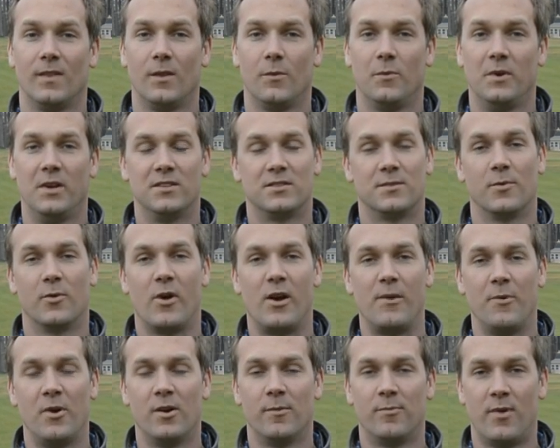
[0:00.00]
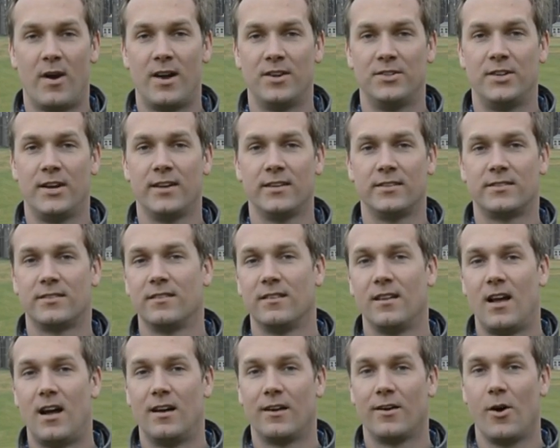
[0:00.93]
We did some great winter projects.
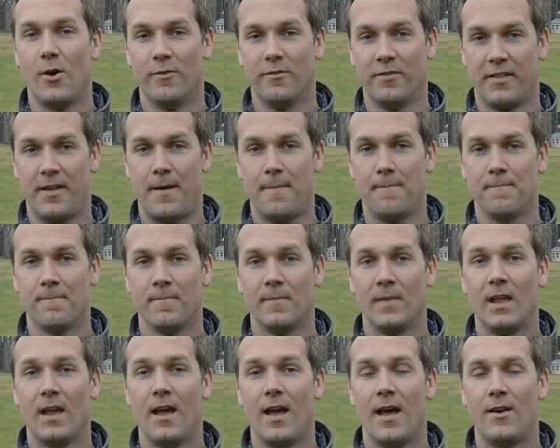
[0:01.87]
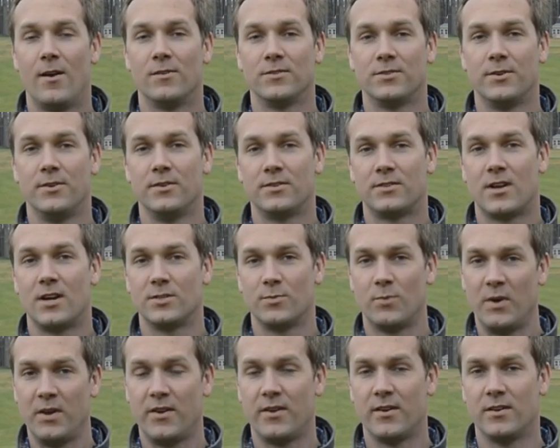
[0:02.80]
I'll go over them and also discuss
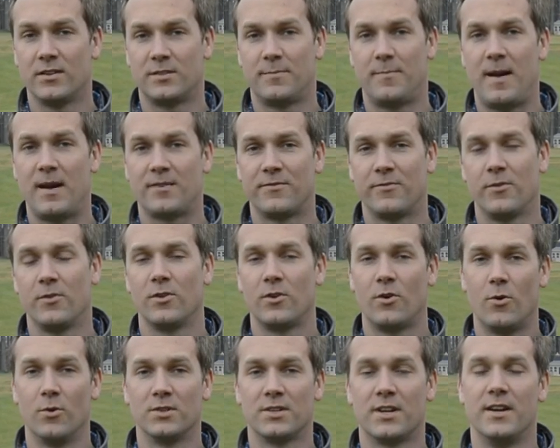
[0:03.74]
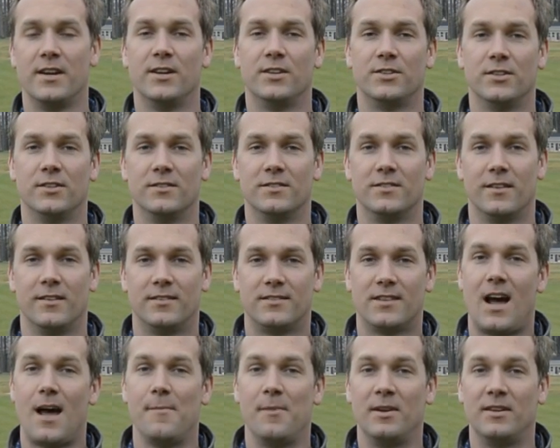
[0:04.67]
what you can expect for the course conditions and the
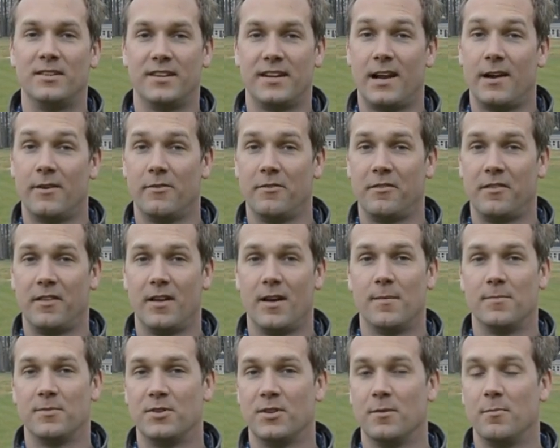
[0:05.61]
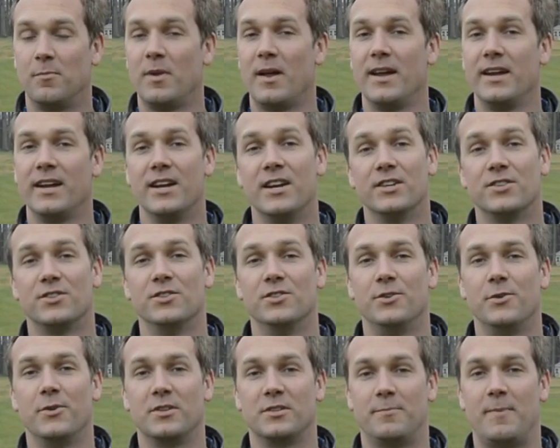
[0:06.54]
timing to get everything up to the playing
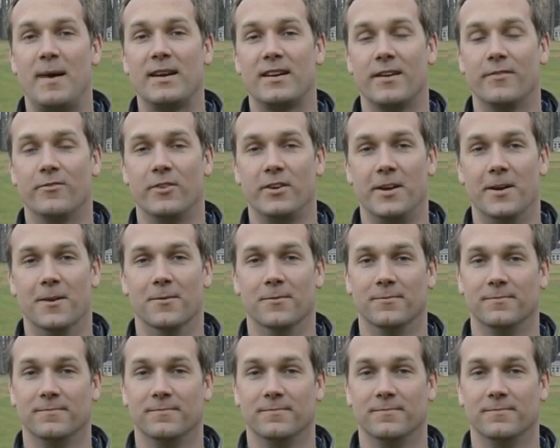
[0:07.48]
conditions you expect every year.